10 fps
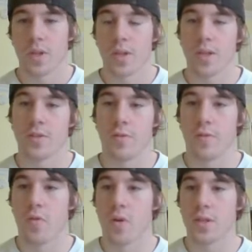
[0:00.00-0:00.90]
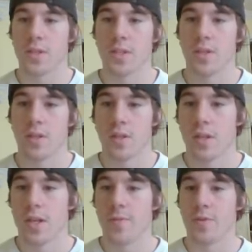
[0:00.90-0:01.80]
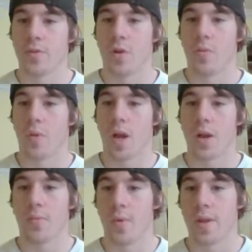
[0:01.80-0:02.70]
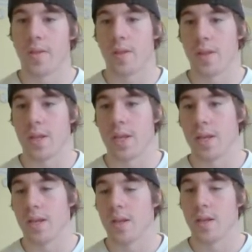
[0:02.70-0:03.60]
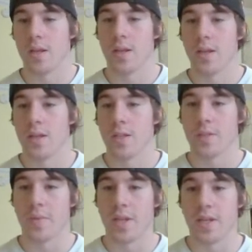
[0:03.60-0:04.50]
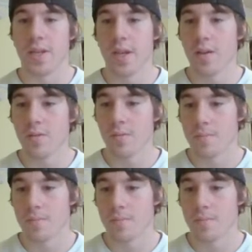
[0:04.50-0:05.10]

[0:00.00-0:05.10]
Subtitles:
This will force him to go block with the Speed Dio.